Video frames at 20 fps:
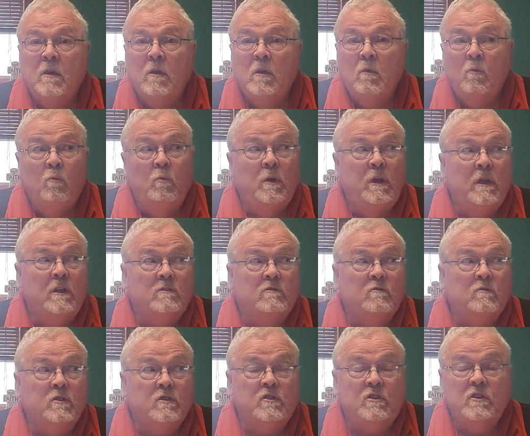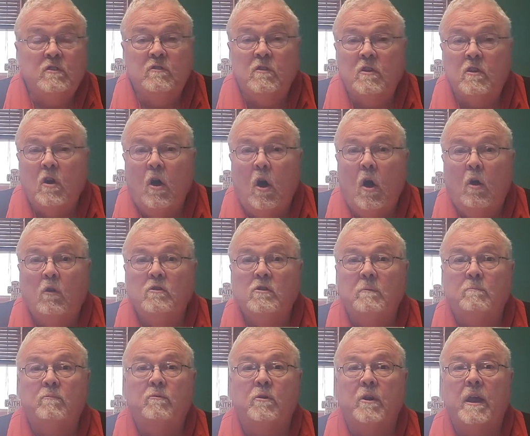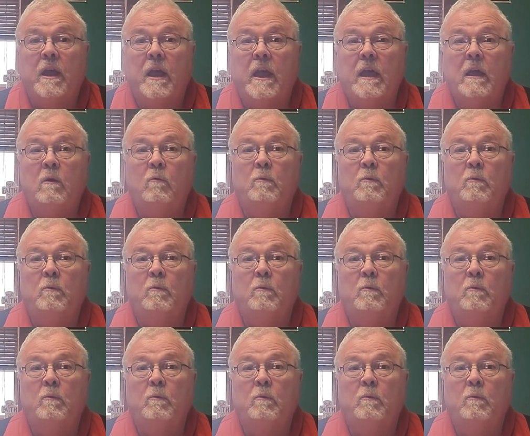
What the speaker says: We as Christians are called to pray.